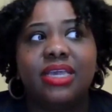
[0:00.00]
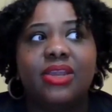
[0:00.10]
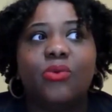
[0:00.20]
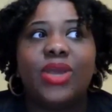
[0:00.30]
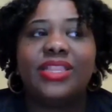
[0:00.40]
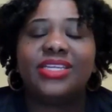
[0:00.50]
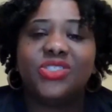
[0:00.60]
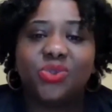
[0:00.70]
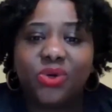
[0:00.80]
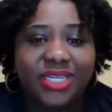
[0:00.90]
in a way that
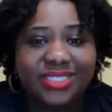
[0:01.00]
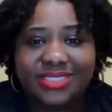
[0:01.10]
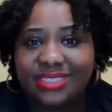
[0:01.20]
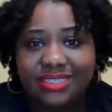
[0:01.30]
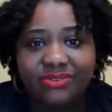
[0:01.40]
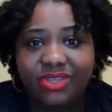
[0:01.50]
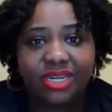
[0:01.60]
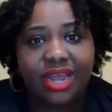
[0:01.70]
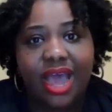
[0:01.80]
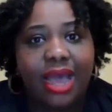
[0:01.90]
joy is even
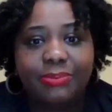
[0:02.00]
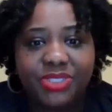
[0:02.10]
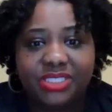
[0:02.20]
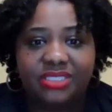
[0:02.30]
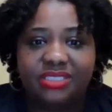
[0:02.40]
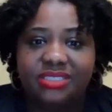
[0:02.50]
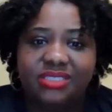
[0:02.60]
an option?